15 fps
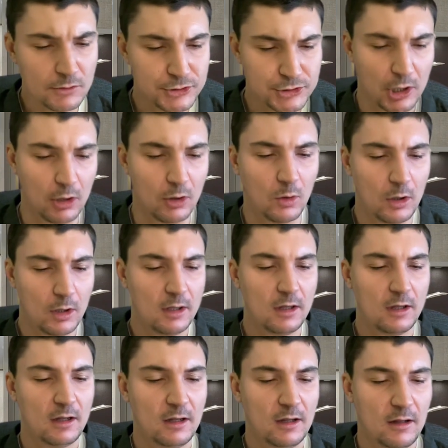So
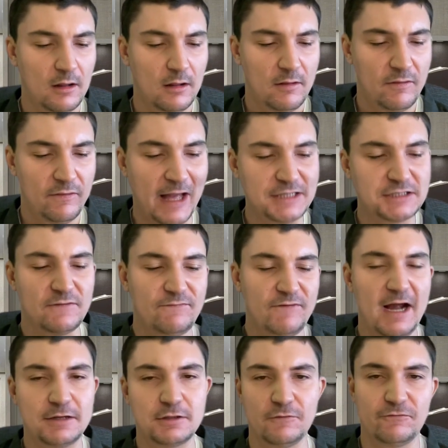that's a
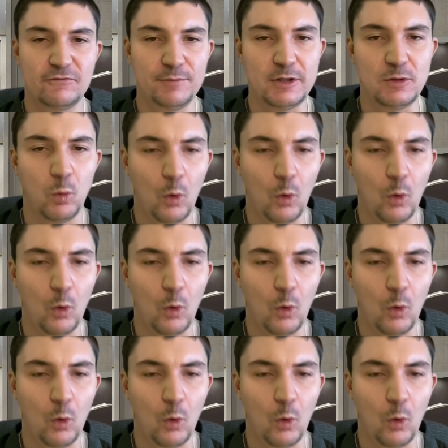factor for me.